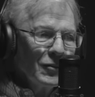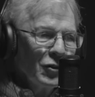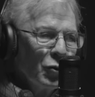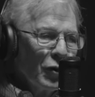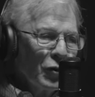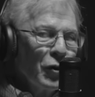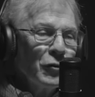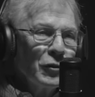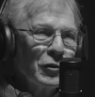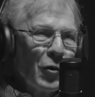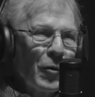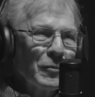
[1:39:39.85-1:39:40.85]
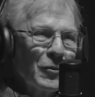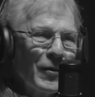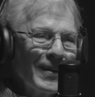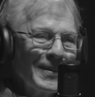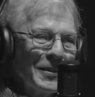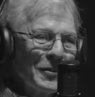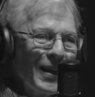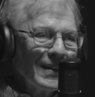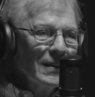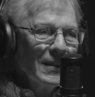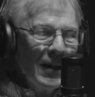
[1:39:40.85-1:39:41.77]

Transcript: sort of throws his arms around us like,